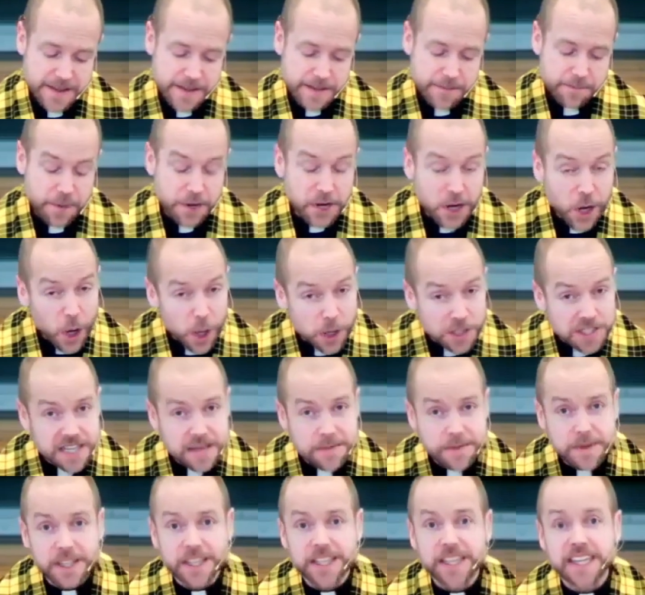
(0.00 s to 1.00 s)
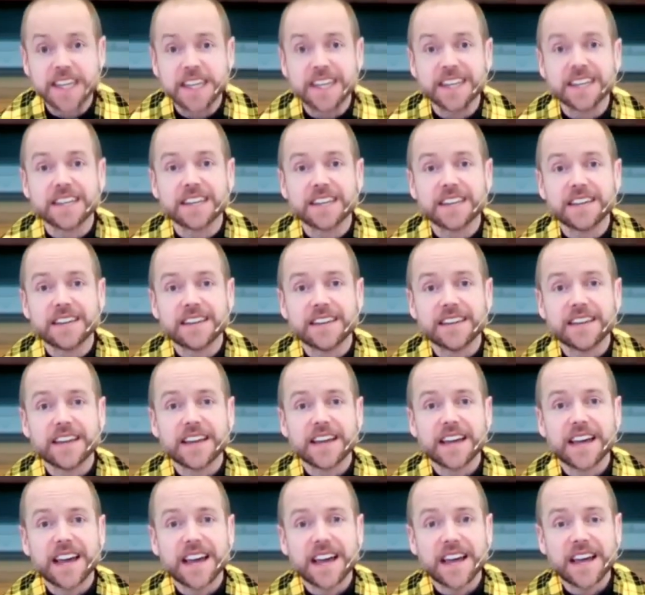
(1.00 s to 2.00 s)
But ultimately,
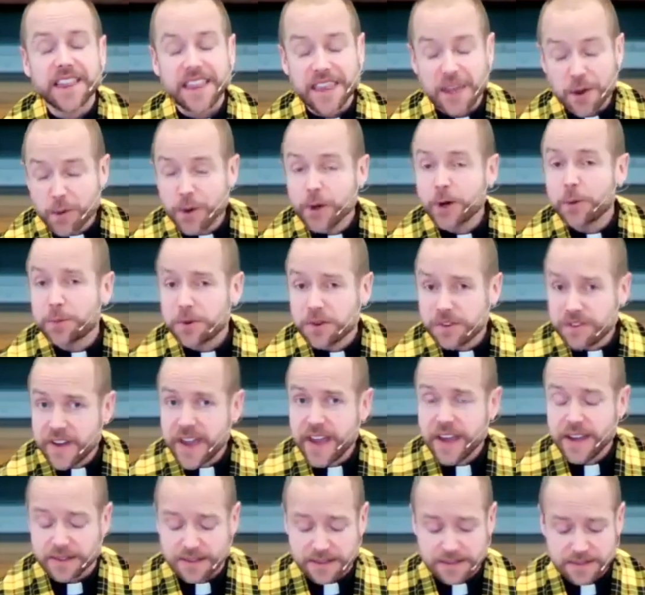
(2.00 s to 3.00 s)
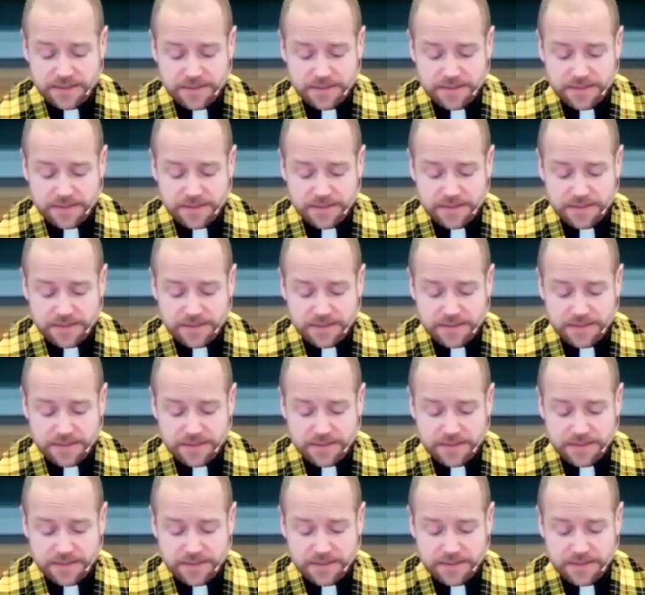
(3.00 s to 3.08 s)
they will prevail.